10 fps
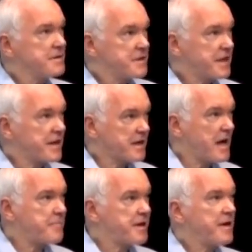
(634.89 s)
to get a
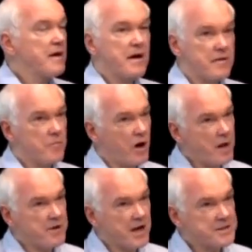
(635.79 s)
copy of the
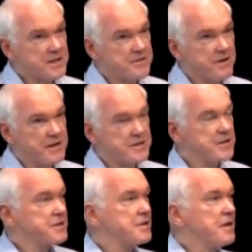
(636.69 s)
Muhammad Asad
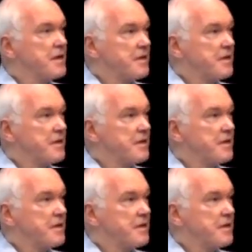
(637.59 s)
translation